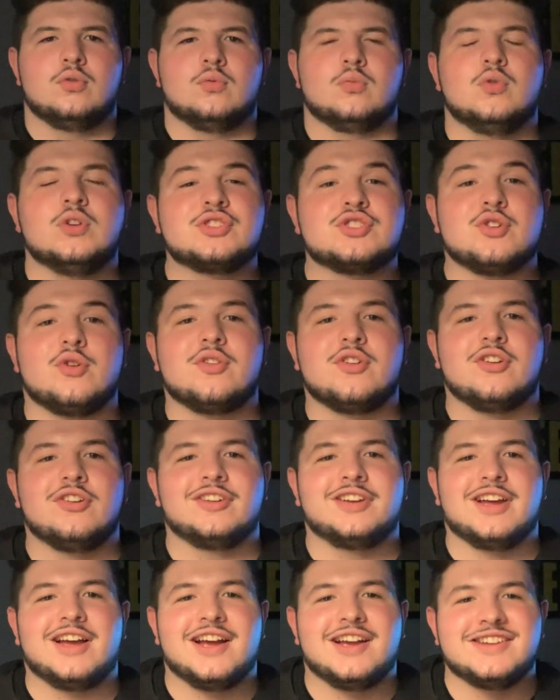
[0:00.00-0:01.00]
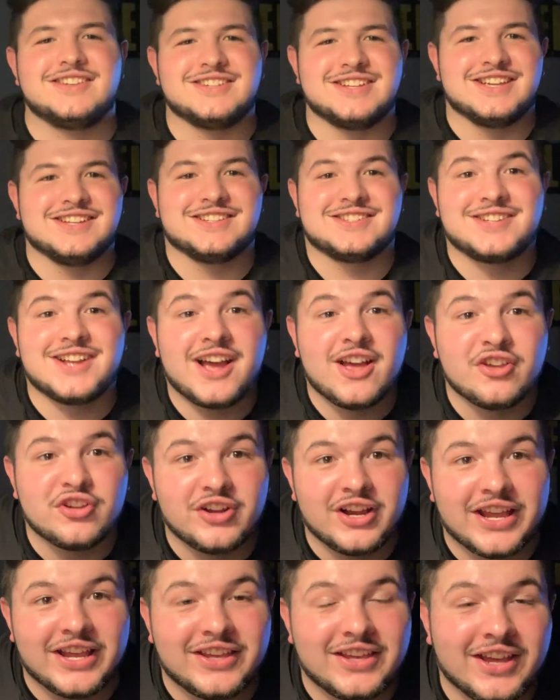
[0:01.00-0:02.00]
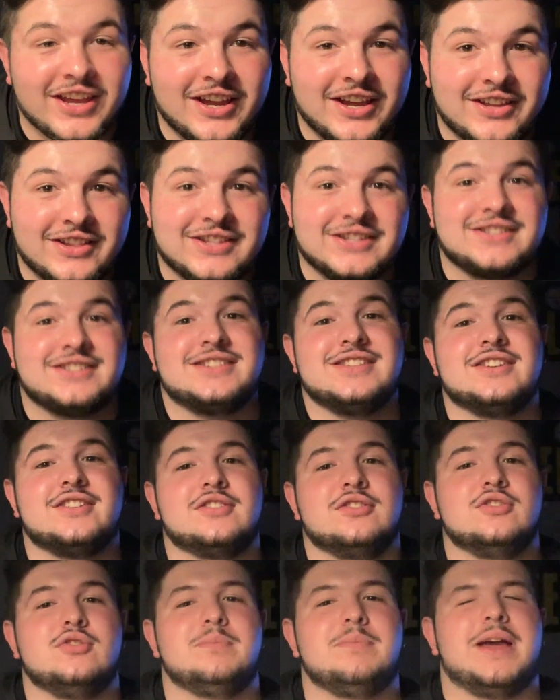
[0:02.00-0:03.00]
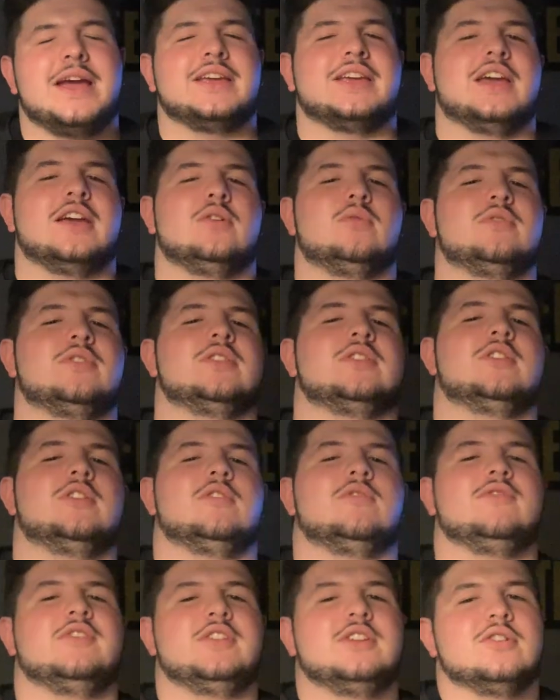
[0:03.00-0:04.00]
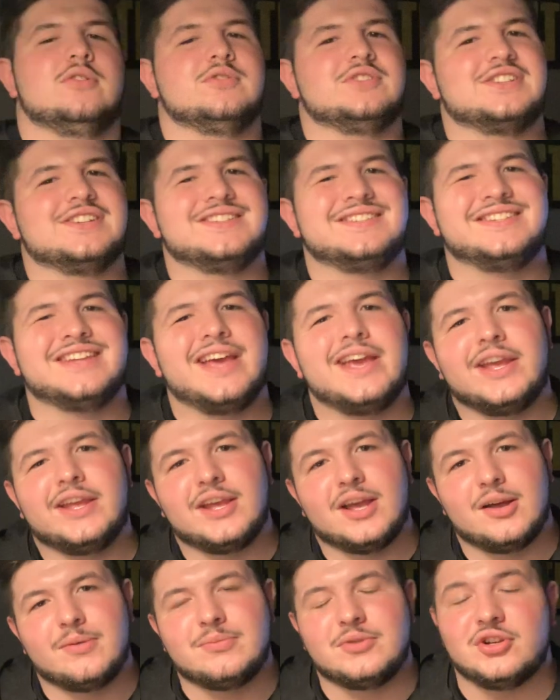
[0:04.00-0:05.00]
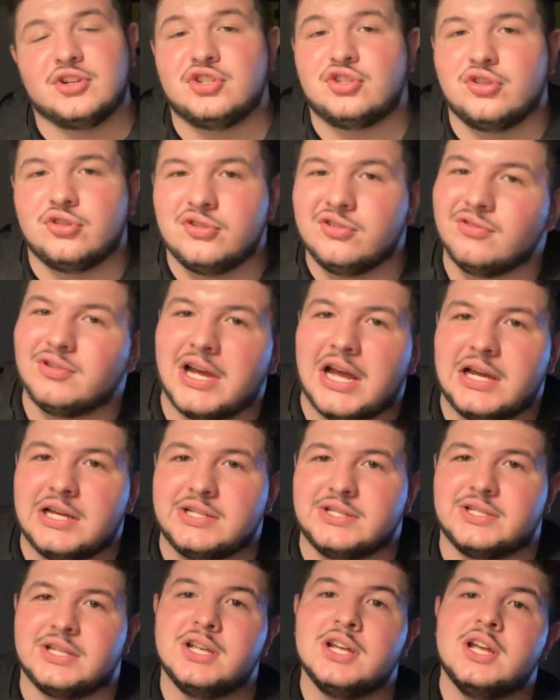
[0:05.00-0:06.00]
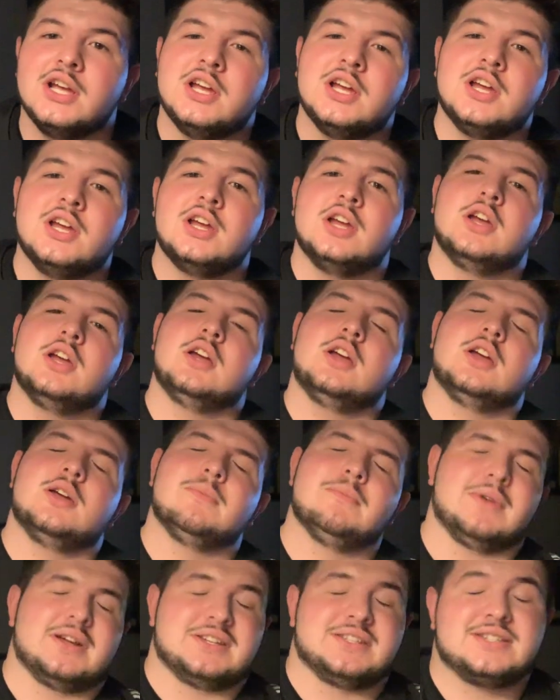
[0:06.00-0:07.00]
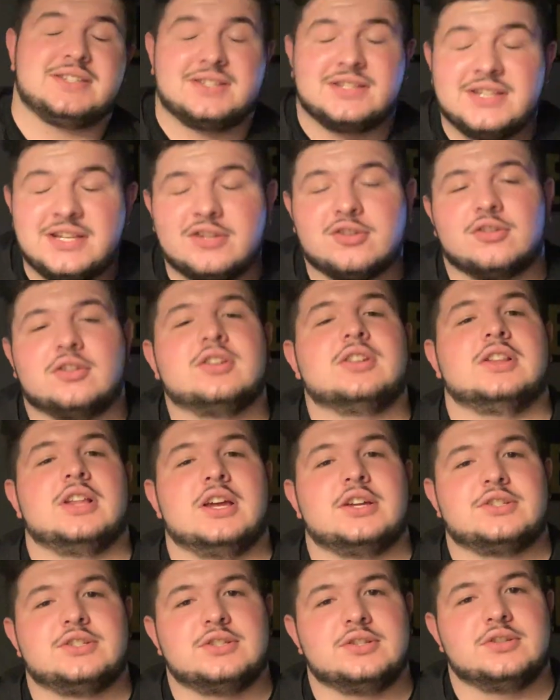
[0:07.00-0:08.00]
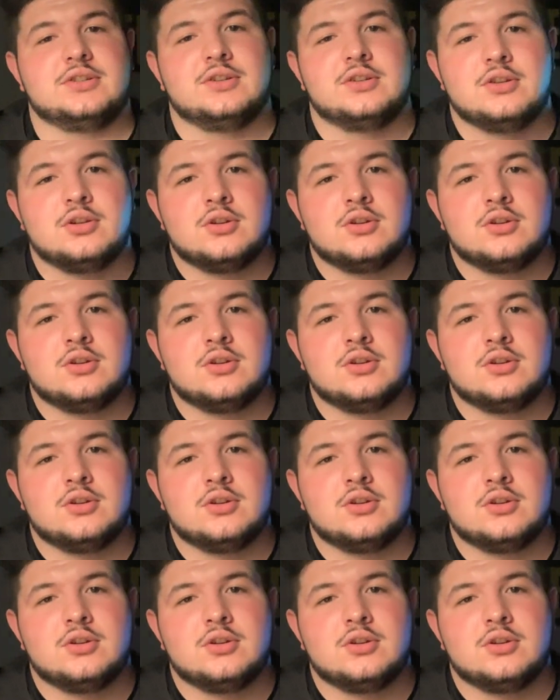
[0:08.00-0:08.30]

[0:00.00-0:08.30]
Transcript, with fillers: What's going on guys? It's Tyler aka The Sneaker Loop back at it with another video and today I'm going to show you guys my sneaker collection.